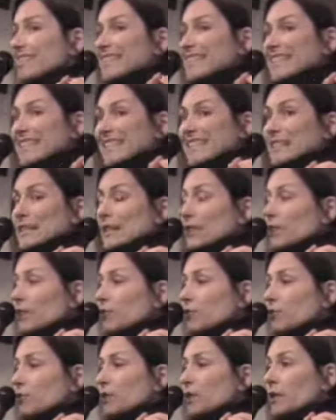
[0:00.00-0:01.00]
as
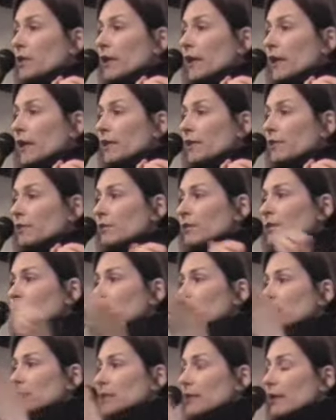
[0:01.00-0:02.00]
acidic as you can get.
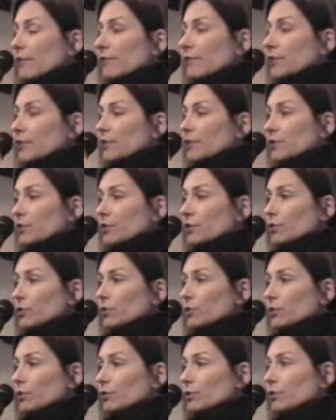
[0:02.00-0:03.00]
7 is
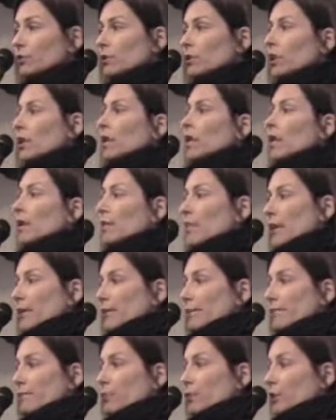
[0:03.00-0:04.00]
neutral. And
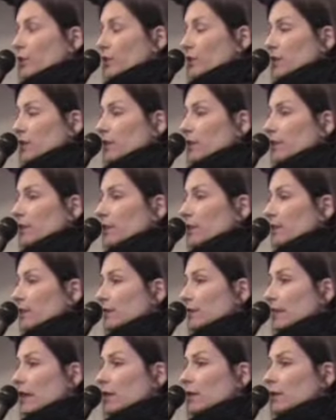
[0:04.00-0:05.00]
then 14 is
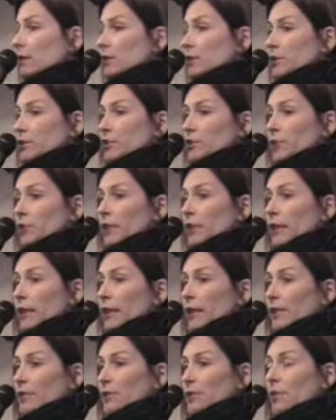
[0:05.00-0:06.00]
as alkaline as you can
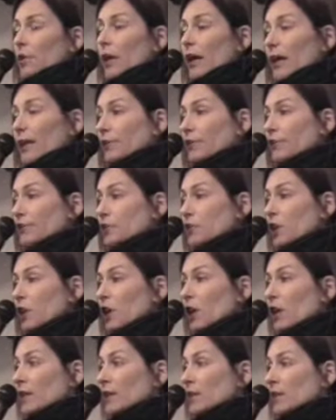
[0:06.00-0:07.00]
get. So hydrogen
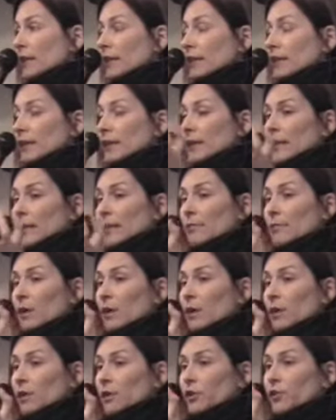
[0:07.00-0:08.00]
content in any
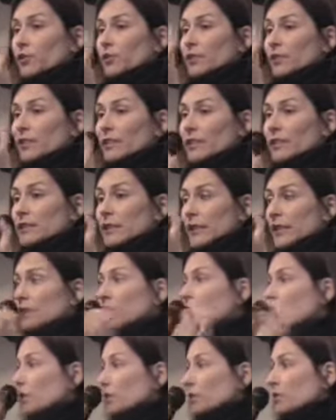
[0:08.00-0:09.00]
molecule
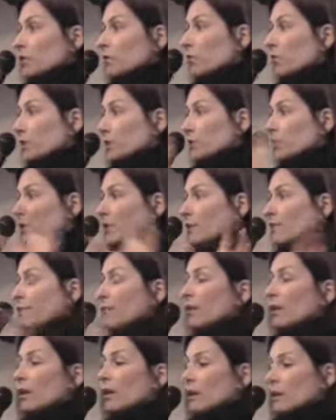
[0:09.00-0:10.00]
dictates where something's going to
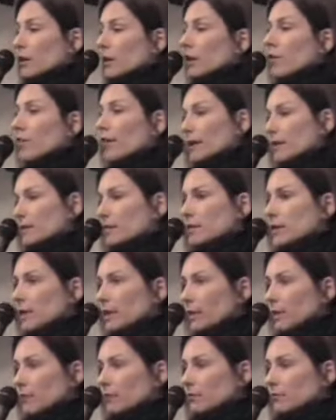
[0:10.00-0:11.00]
fall on that
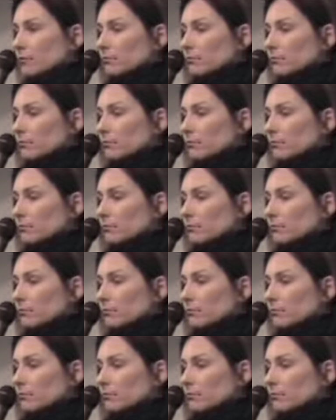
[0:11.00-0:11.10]
scale.